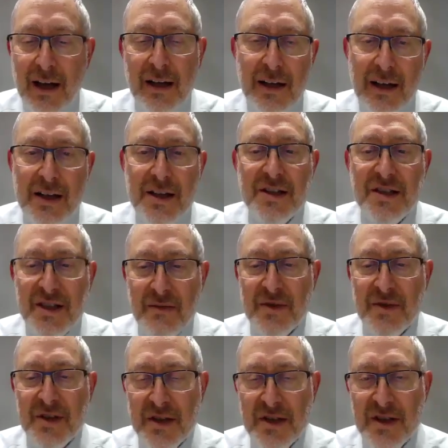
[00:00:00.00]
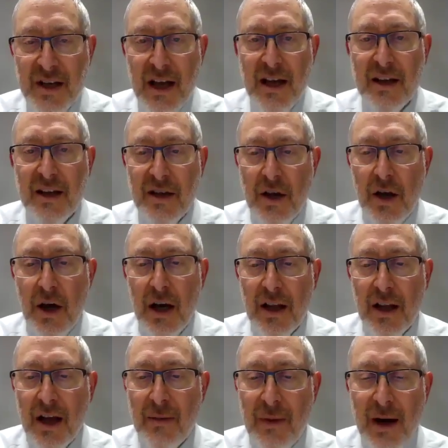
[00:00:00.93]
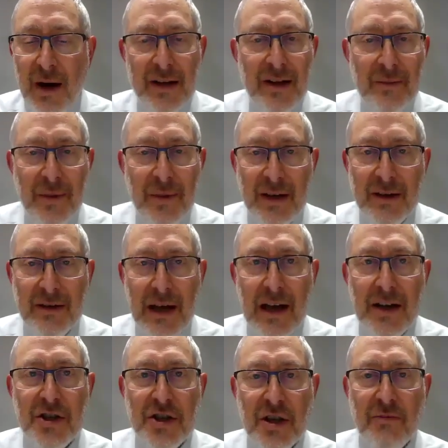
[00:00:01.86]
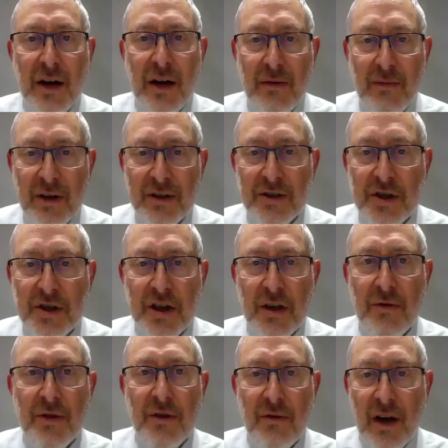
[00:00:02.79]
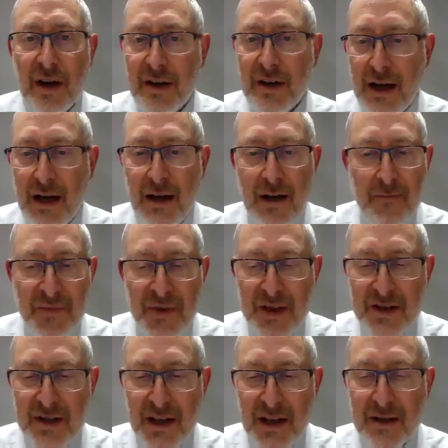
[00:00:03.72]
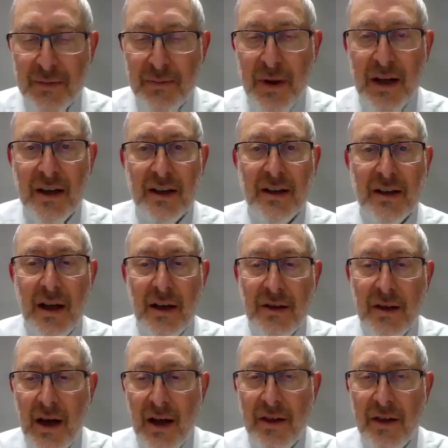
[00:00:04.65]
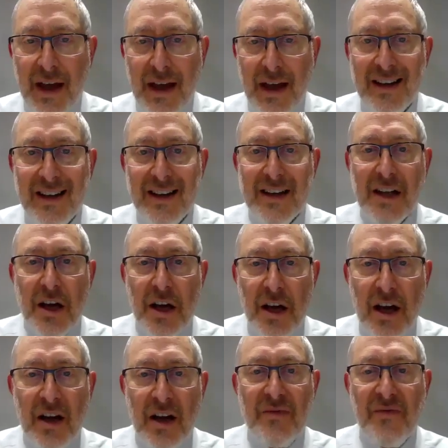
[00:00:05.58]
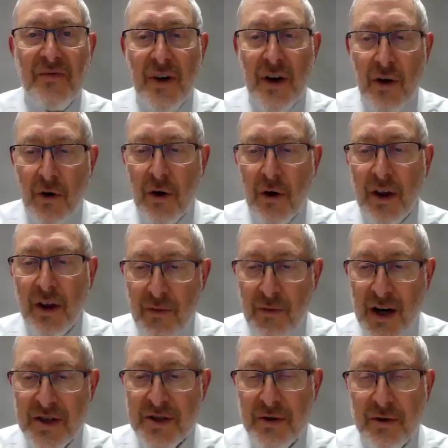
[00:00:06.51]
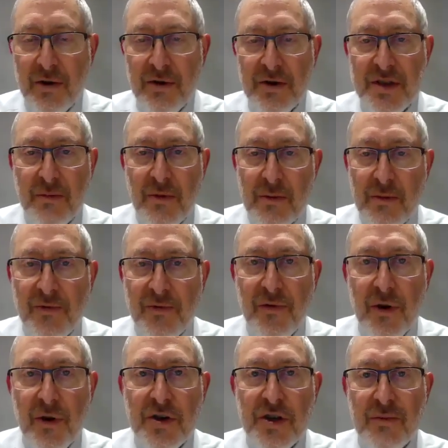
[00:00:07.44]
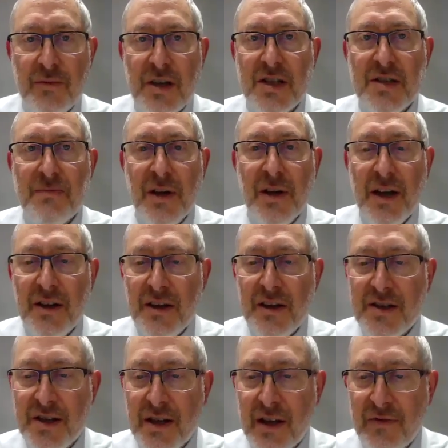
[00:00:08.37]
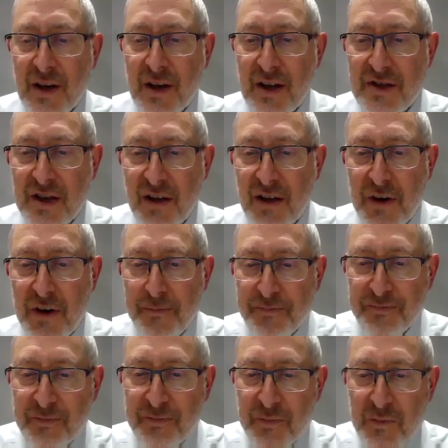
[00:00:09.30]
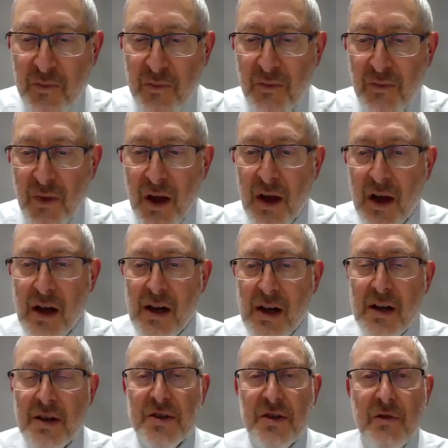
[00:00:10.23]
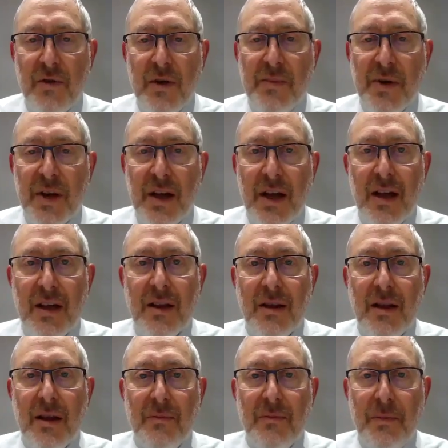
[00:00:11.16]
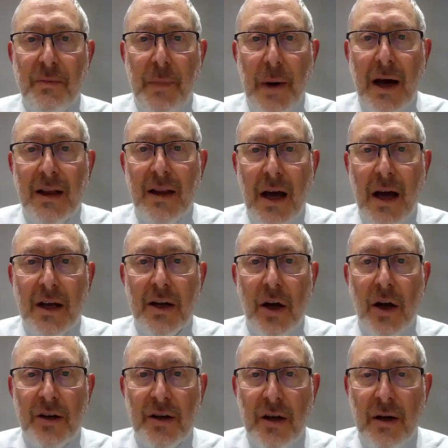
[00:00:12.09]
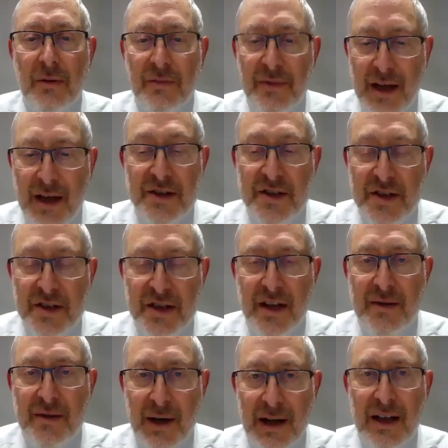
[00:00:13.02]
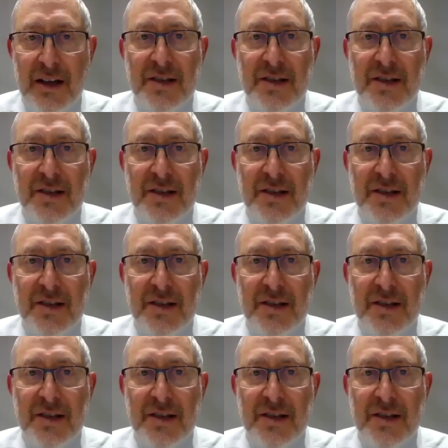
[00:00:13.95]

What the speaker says: He seems to say Kihalach Ma'anya, but actually what I want to share with you right now is not dependent on that chaf or otherwise, although some of the Mefarshim explain the significance of it. So we begin the Baal Haggadah, that is to say, the Baal